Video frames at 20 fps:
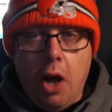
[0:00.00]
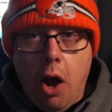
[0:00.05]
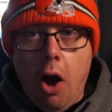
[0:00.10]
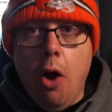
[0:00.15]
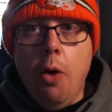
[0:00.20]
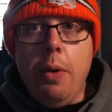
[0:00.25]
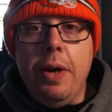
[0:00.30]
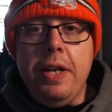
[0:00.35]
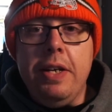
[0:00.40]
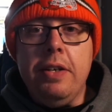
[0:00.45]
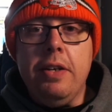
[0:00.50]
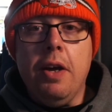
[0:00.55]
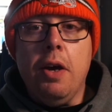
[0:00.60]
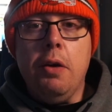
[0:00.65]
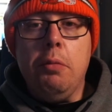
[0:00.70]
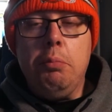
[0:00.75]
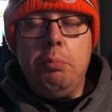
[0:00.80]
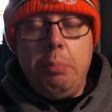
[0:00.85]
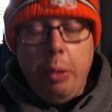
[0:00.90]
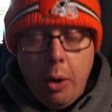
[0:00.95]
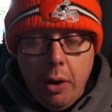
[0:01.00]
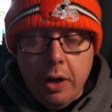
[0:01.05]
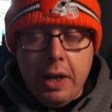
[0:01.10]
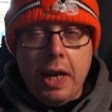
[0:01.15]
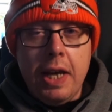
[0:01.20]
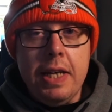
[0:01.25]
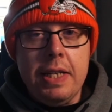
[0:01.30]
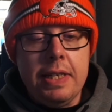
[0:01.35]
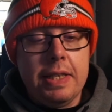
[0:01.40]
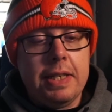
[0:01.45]
Owen
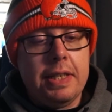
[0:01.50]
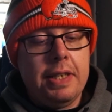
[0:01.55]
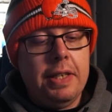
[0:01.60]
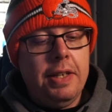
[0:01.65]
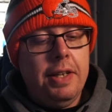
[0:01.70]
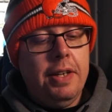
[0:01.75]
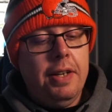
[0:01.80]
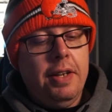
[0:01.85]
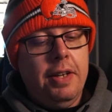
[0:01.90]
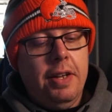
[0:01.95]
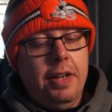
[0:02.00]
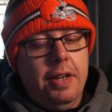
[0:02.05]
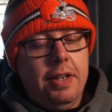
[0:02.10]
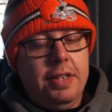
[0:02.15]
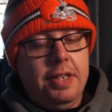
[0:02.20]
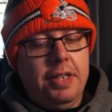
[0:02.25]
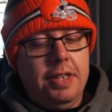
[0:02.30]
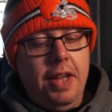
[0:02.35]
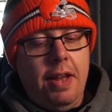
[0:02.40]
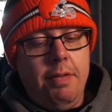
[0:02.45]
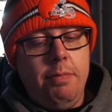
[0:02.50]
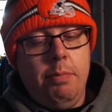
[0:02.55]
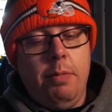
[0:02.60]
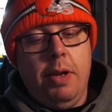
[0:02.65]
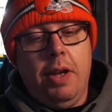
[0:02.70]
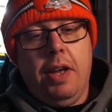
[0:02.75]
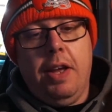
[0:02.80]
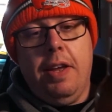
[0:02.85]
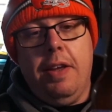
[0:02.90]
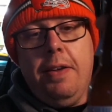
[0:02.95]
Puckett, has sent
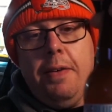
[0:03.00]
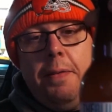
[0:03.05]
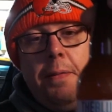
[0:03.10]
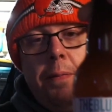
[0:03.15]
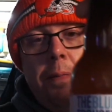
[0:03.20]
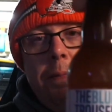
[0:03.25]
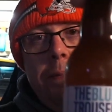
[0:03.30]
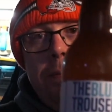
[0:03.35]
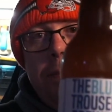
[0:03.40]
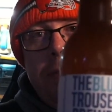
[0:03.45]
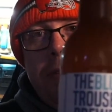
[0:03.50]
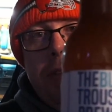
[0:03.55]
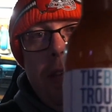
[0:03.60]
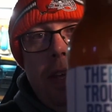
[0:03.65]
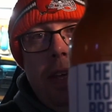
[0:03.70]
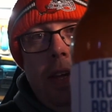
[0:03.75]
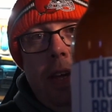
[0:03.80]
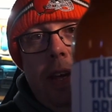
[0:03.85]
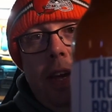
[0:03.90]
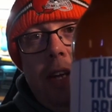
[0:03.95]
me a